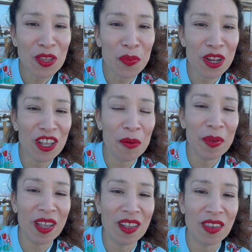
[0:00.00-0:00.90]
it's pretty good
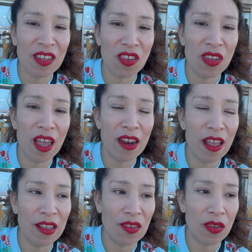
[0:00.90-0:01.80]
because it's not
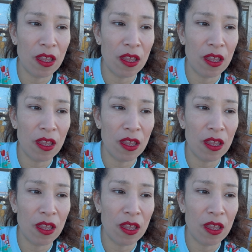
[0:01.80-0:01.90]
as,